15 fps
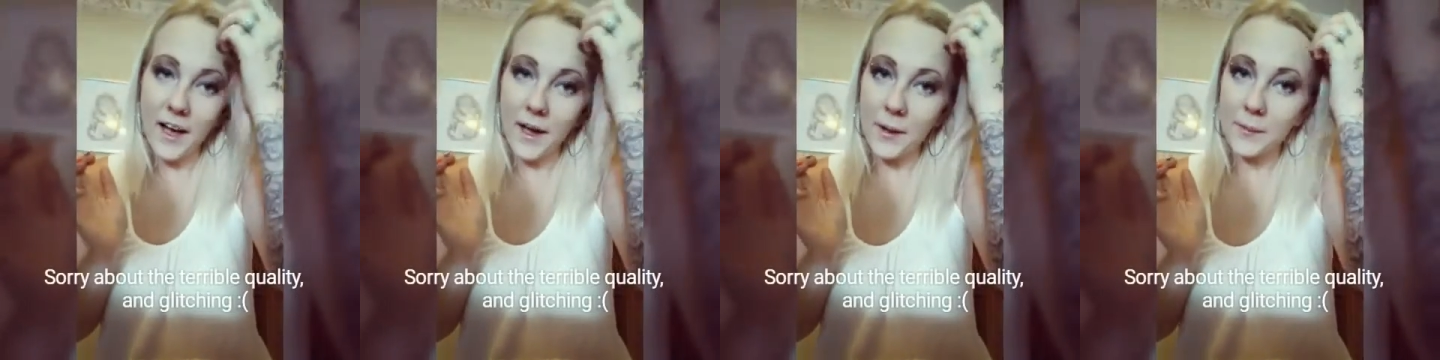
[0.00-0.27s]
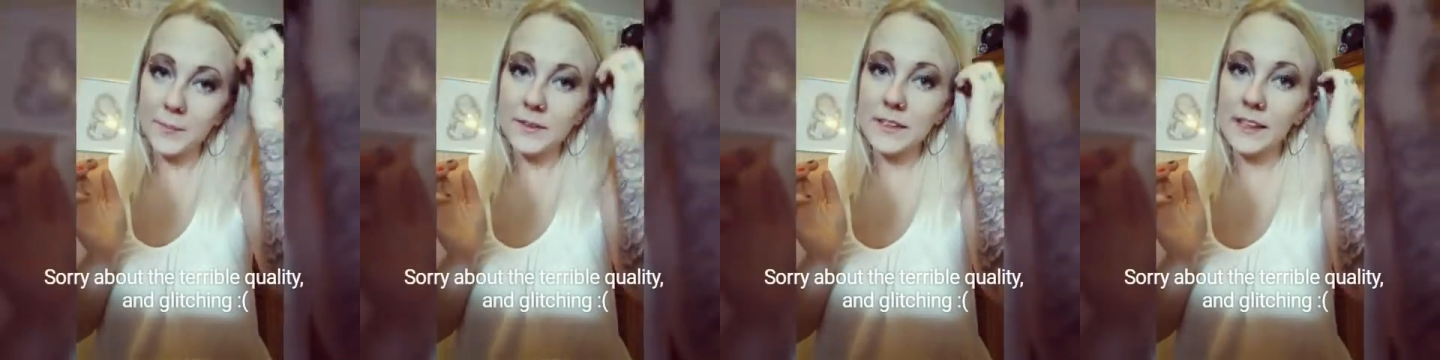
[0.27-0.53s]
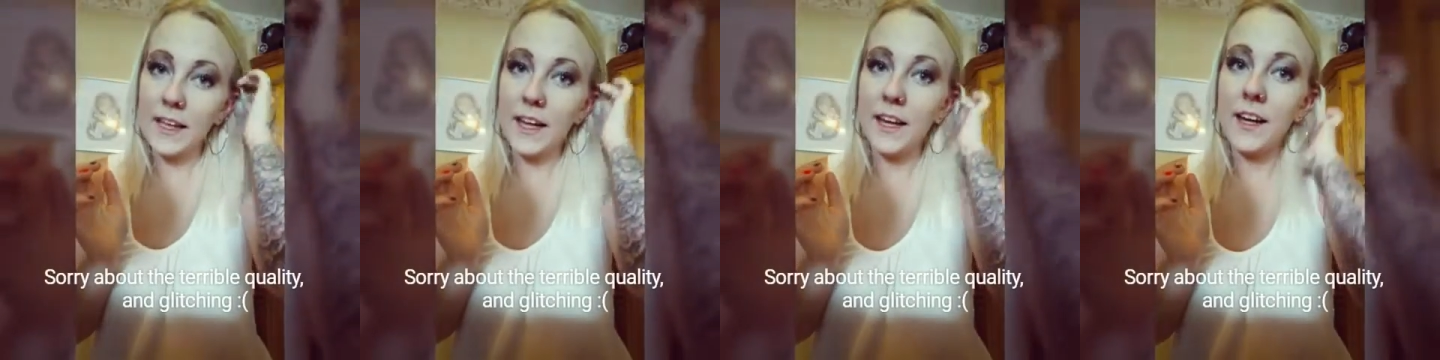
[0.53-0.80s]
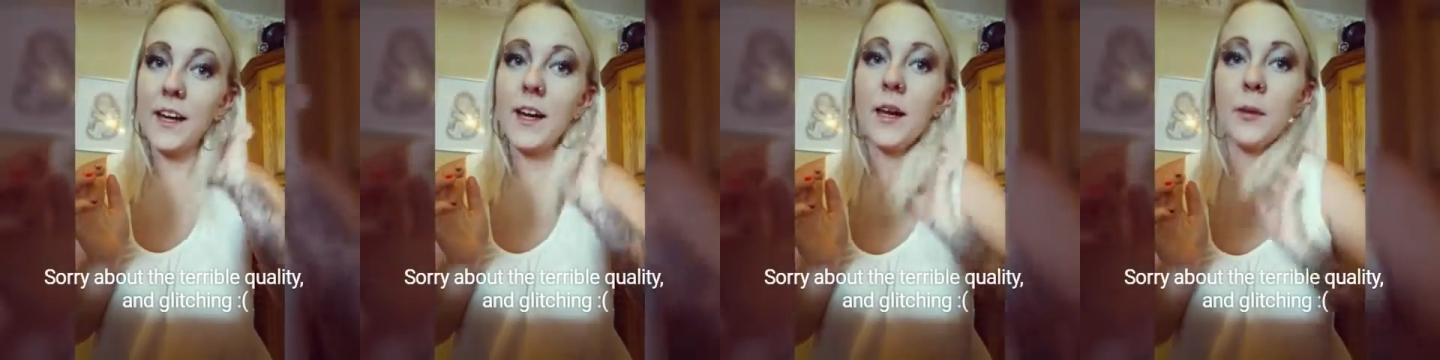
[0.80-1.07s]
Um,
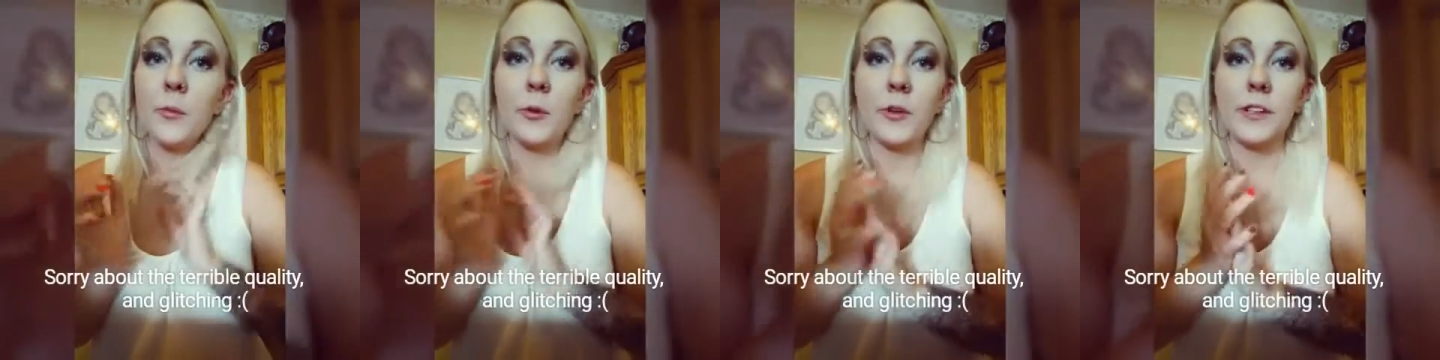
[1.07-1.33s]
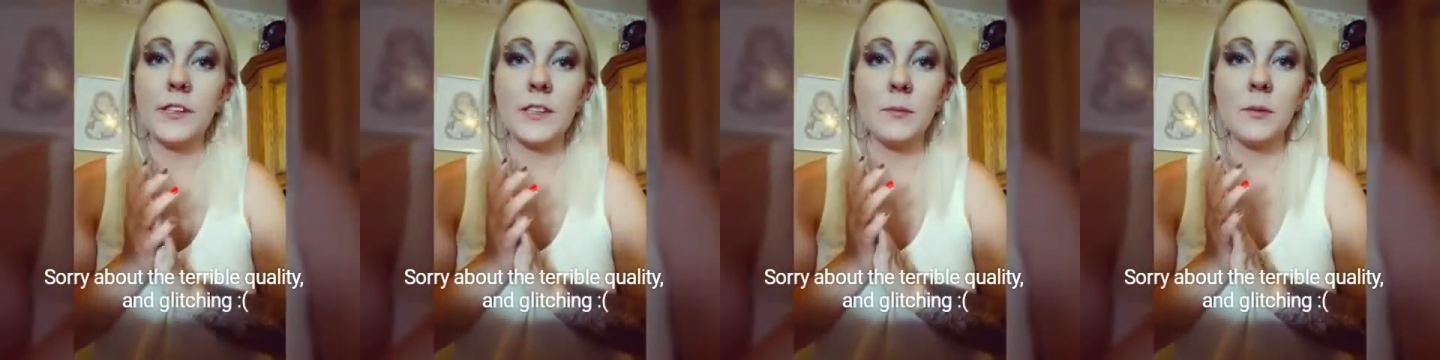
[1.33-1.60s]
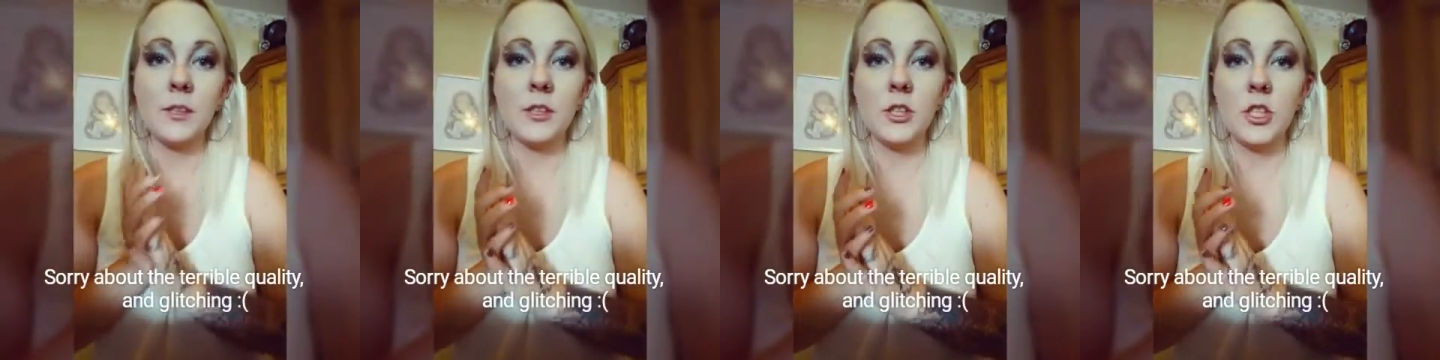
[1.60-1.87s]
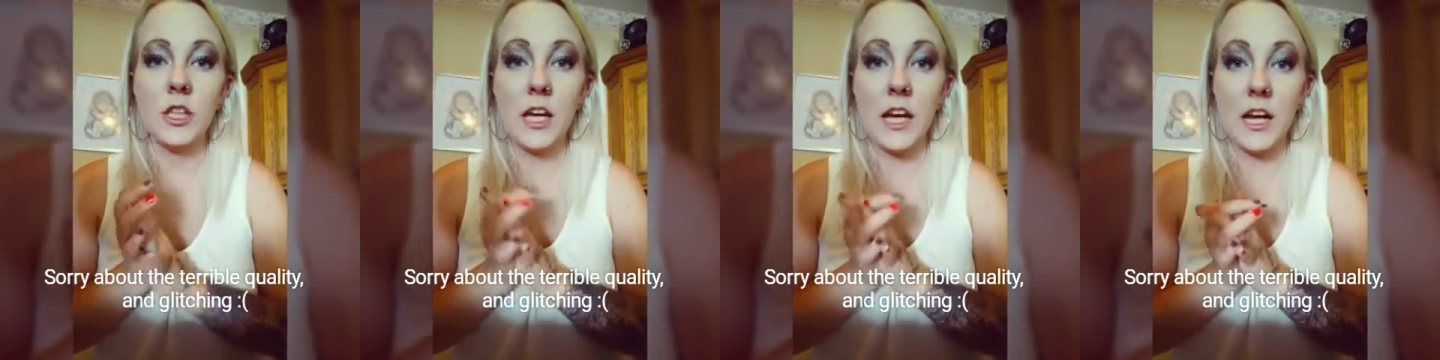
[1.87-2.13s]
today I am going to be
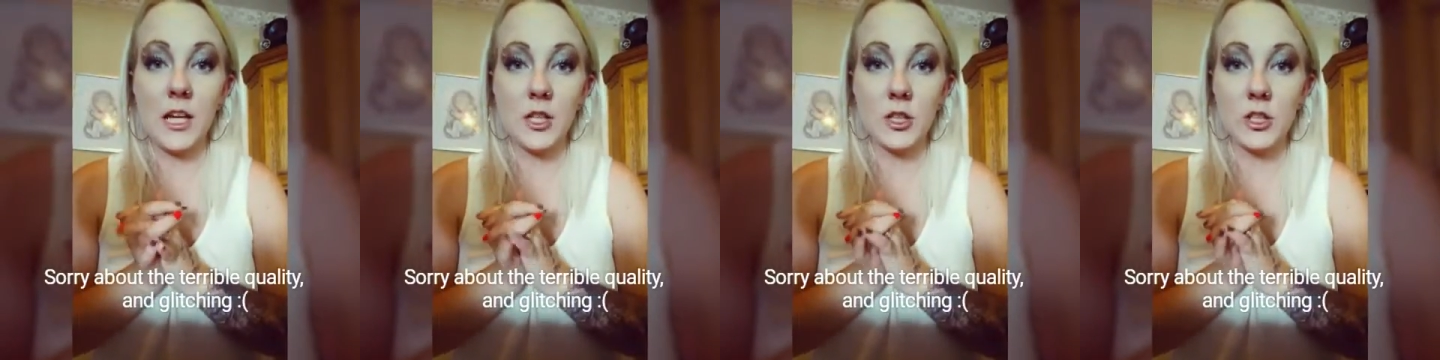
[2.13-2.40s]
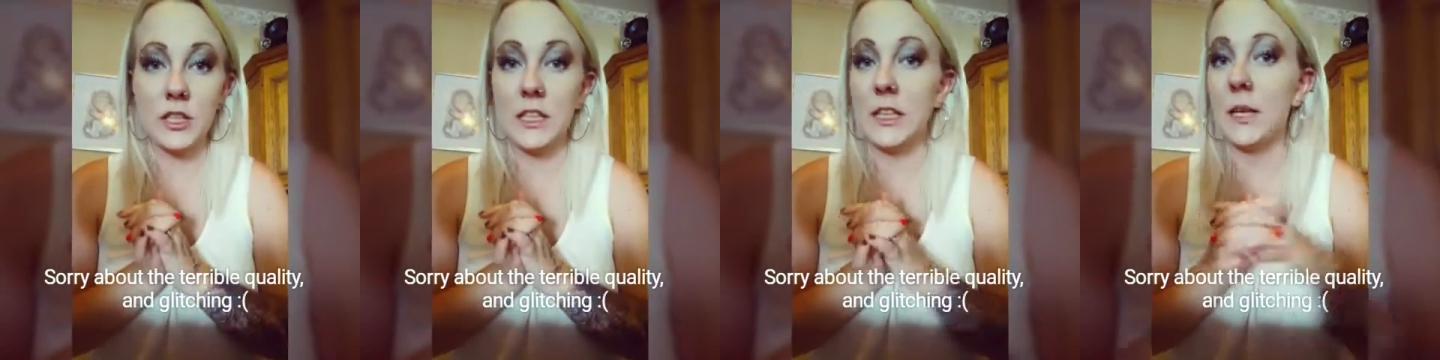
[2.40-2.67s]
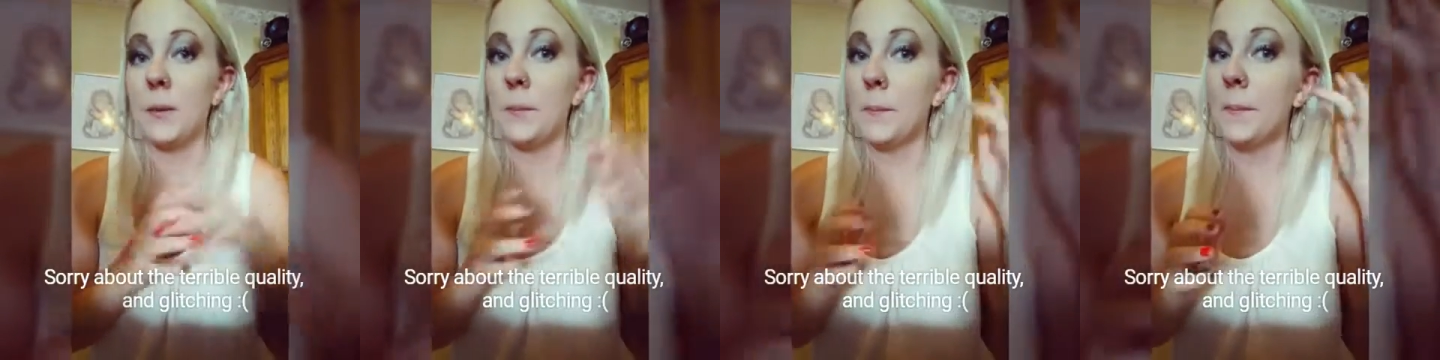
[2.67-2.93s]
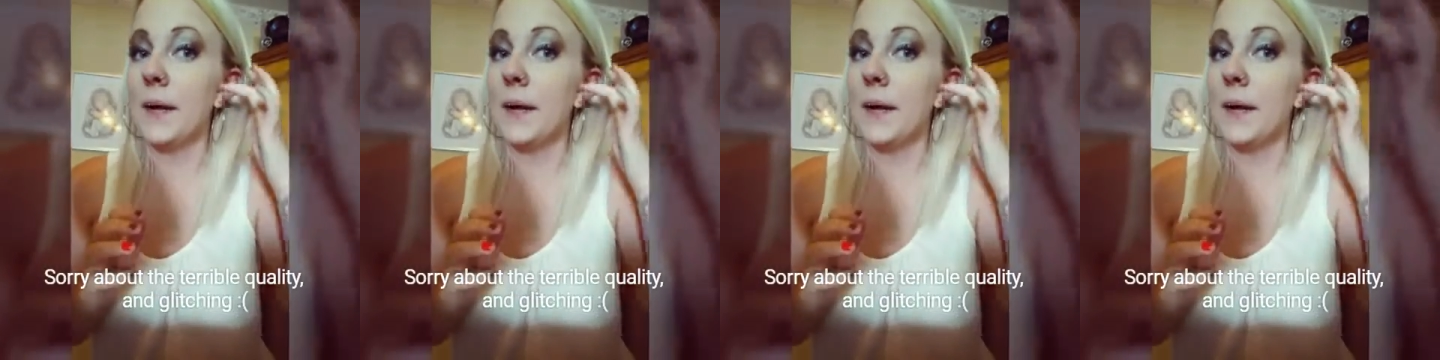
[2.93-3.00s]
changing